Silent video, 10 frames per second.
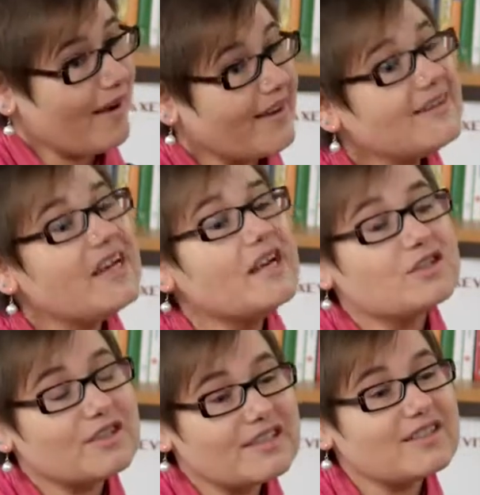Right?
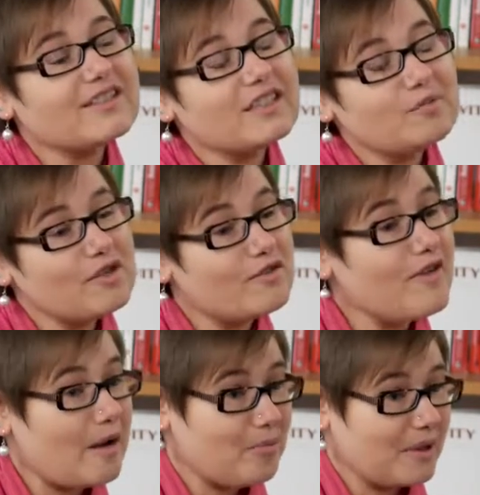So there's a little bit of
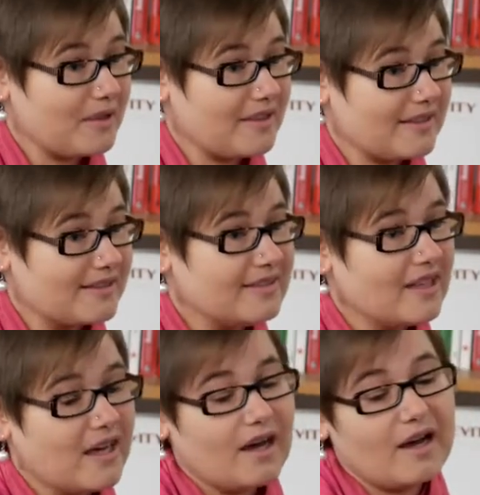that part in it.
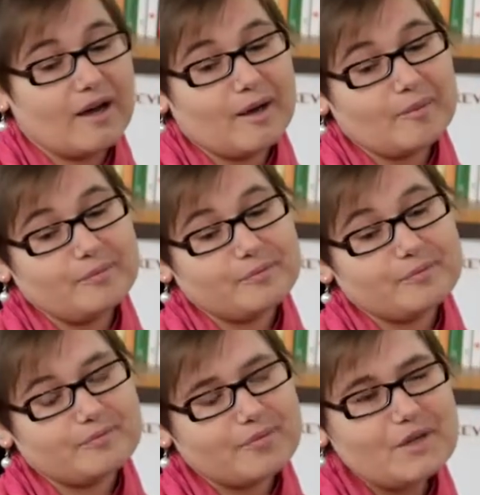
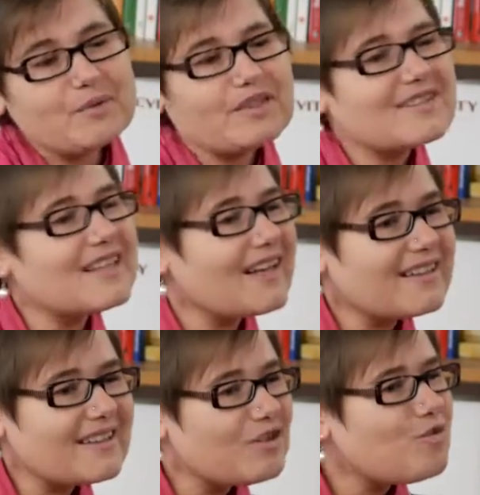But I wouldn't say like
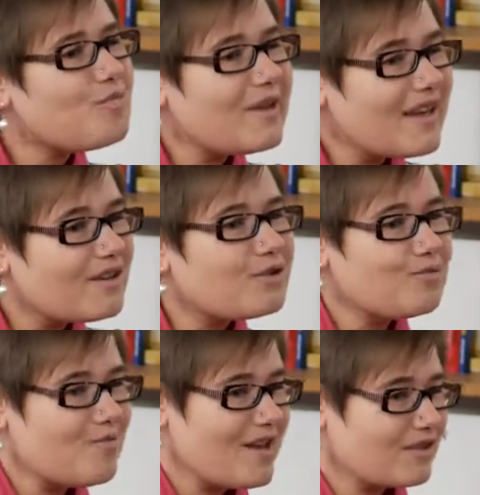they don't make good
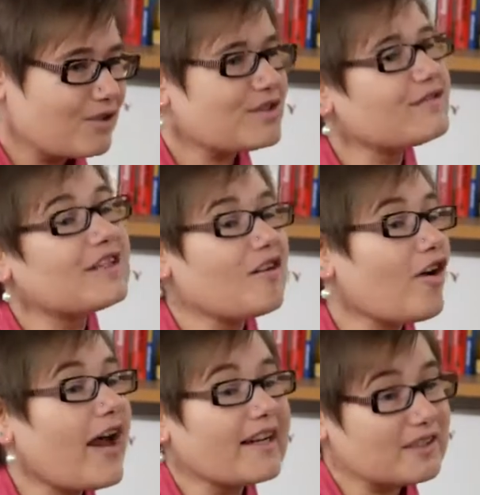mentors if they're
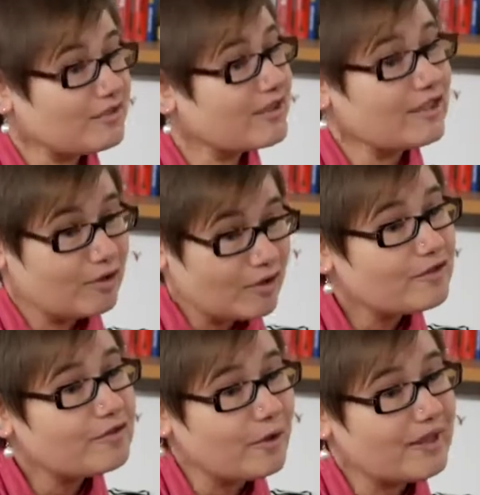not actively looking
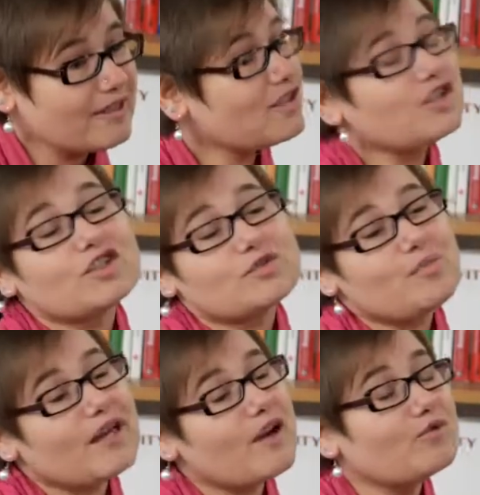for it. It's just
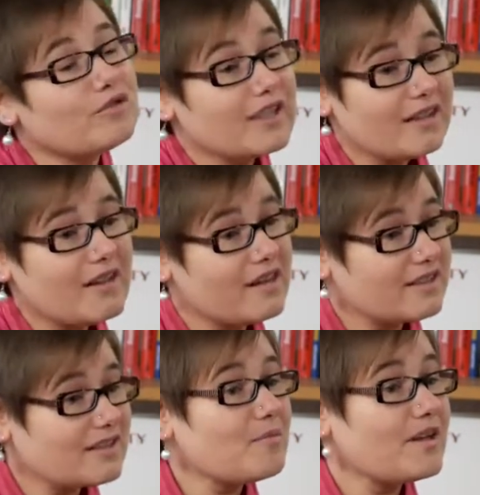may not
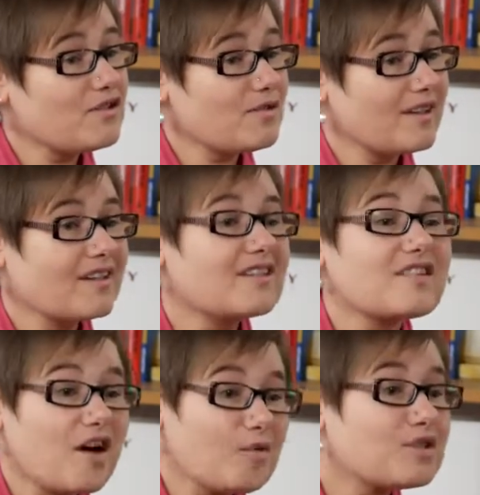realize that mentoring is
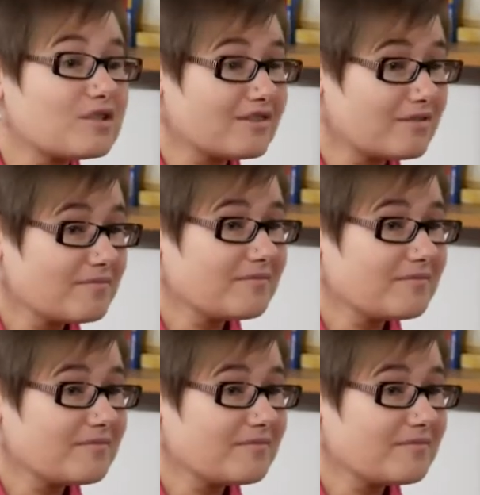an option.